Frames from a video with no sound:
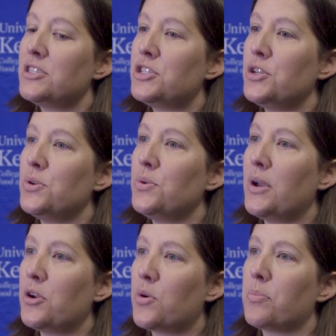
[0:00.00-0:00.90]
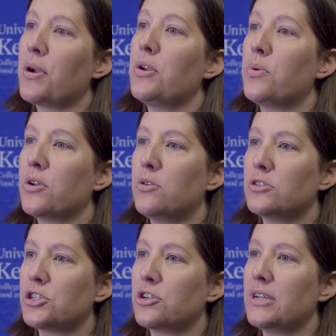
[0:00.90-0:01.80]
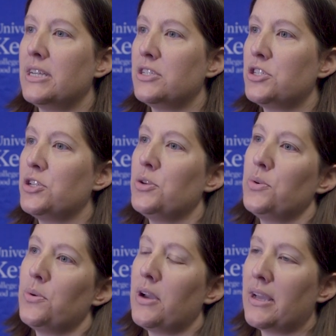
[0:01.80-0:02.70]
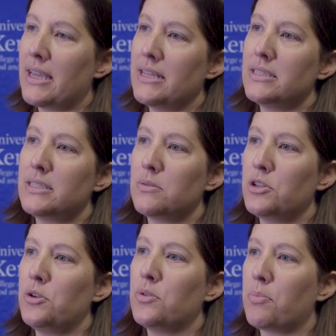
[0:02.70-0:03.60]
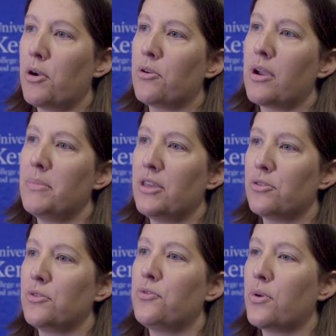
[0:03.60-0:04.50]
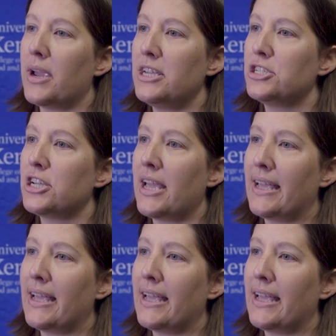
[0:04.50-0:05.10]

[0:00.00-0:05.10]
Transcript: to incorporate horticulture into a kids' youth programming through 4-H,